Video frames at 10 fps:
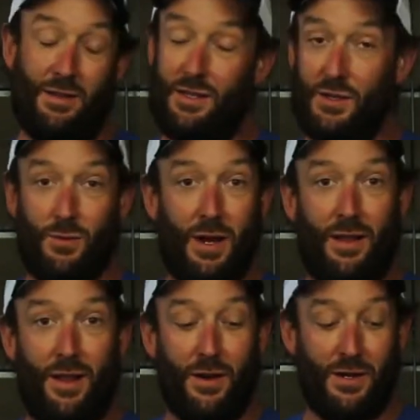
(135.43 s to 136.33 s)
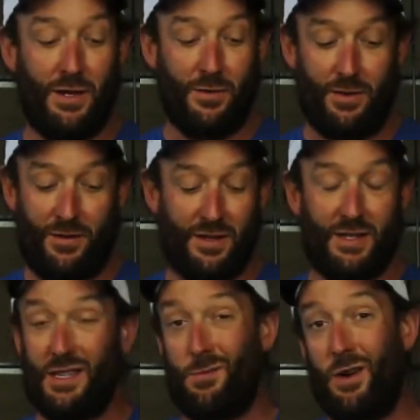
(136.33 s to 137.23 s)
is right there too.
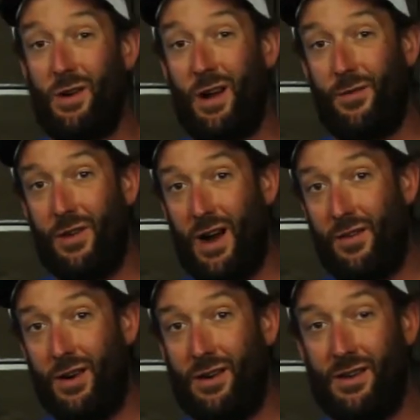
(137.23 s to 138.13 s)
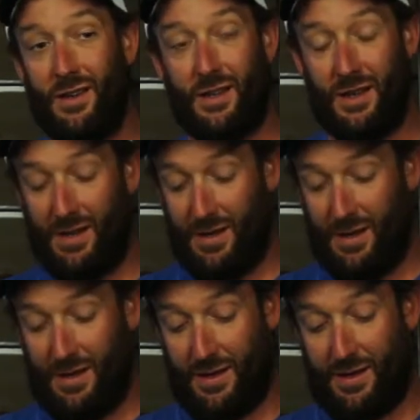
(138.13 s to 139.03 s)
This thing's been around forever.
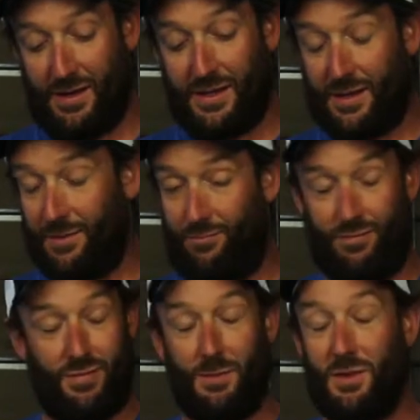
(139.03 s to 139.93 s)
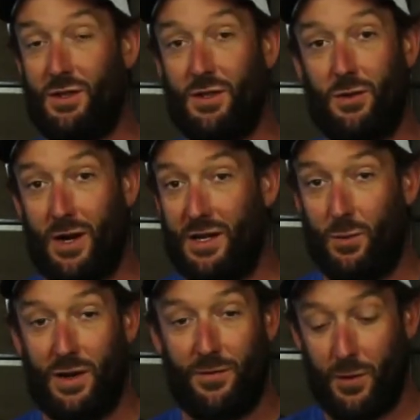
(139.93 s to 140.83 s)
It's just great. It's a
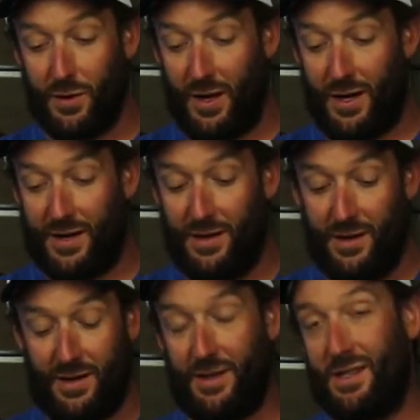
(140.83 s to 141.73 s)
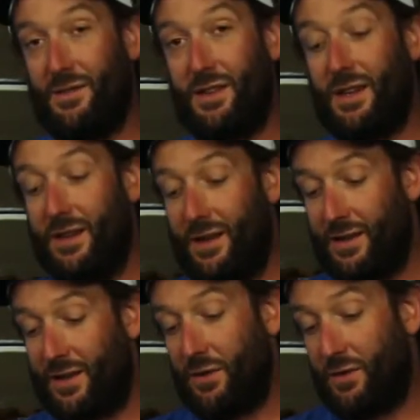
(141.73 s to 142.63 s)
weight forward line. It does everything you
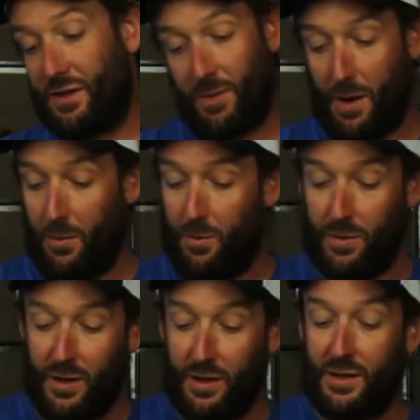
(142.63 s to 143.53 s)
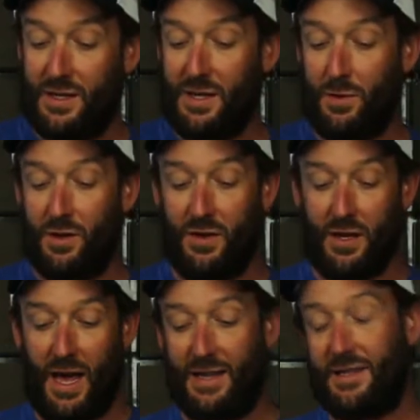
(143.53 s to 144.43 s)
need to do. It's probably really similar. If you
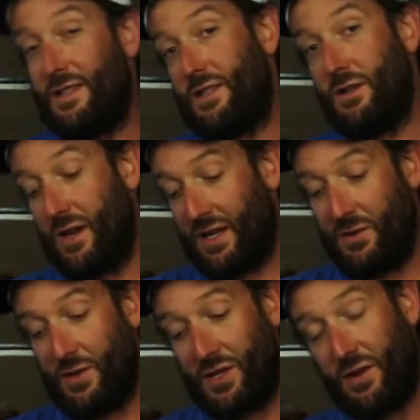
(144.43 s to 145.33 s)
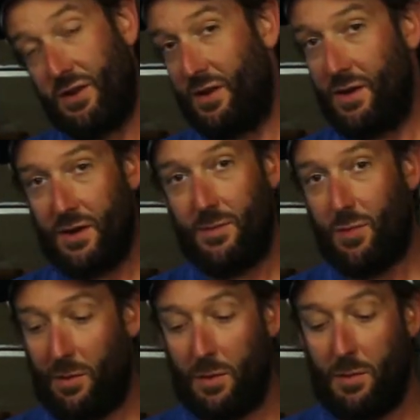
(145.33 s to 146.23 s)
cast these two next to each other, it'd
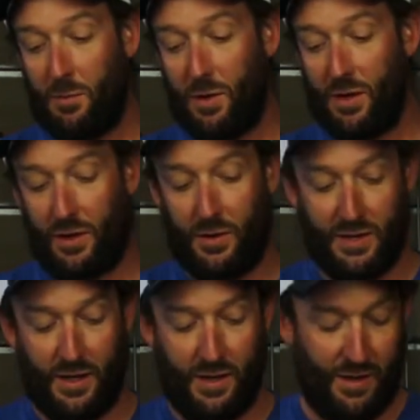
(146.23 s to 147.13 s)
probably be pretty close.